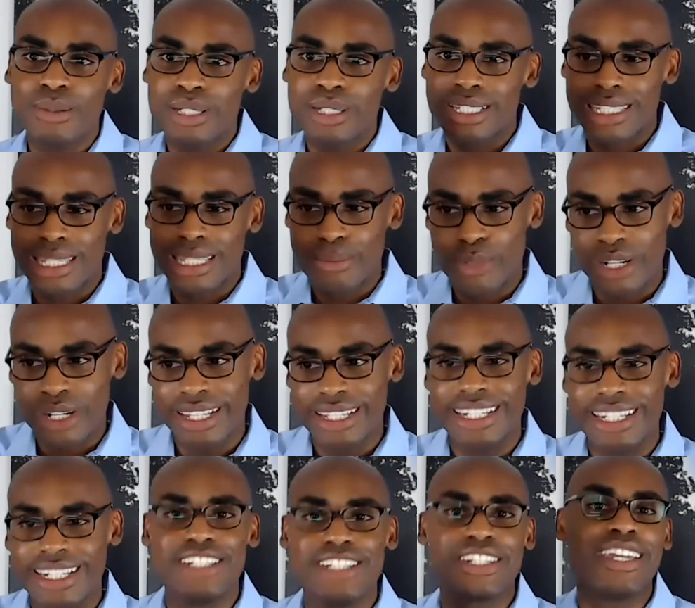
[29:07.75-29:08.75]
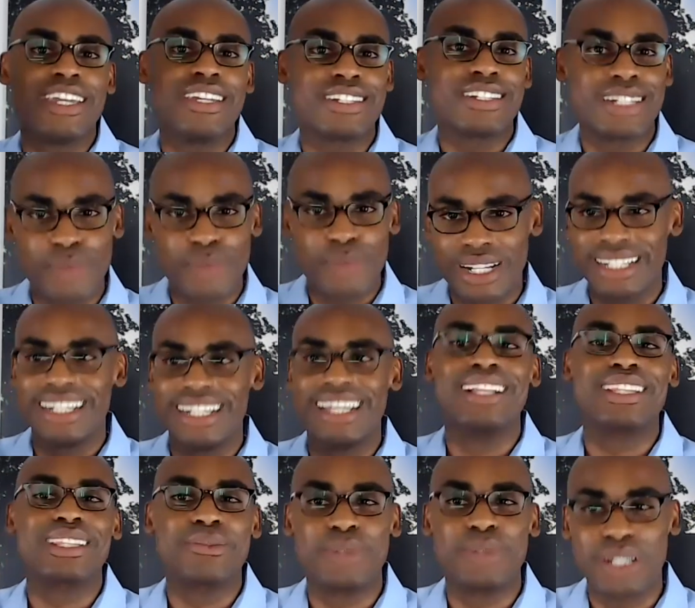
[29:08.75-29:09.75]
because I'm working in education, I'm working in
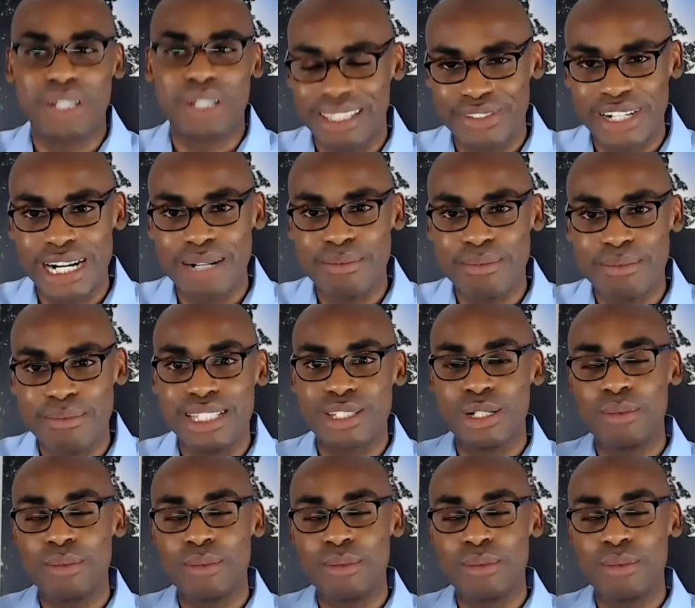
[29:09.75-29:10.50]
health, I'm working in the environment.